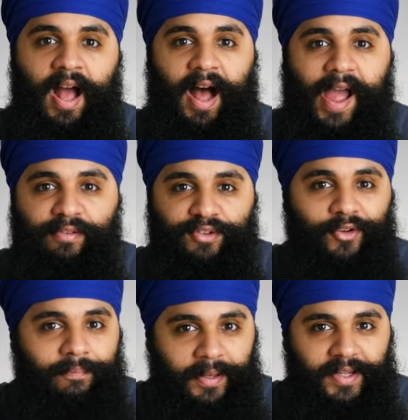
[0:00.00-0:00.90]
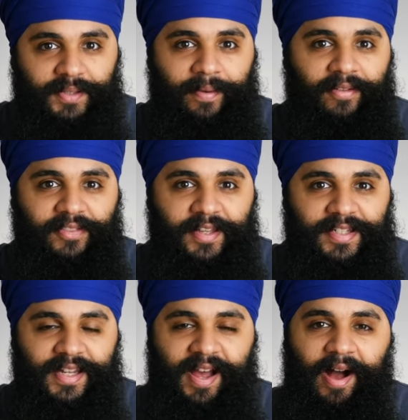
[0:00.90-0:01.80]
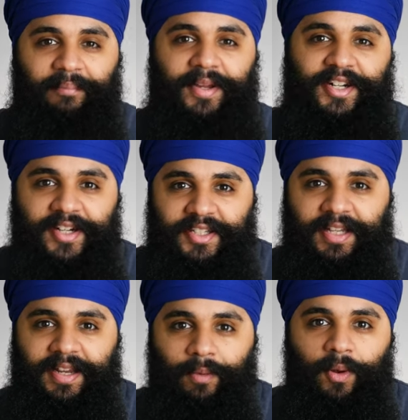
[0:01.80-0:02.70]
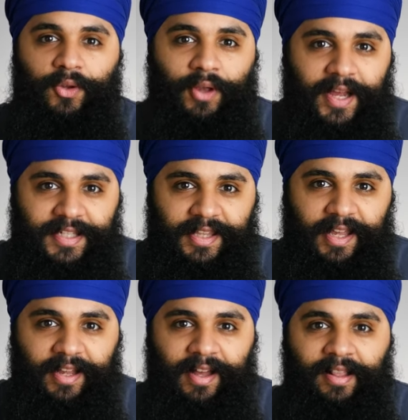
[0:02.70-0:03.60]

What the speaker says: I have a few opinions about this. I'm interested to hear what you guys think.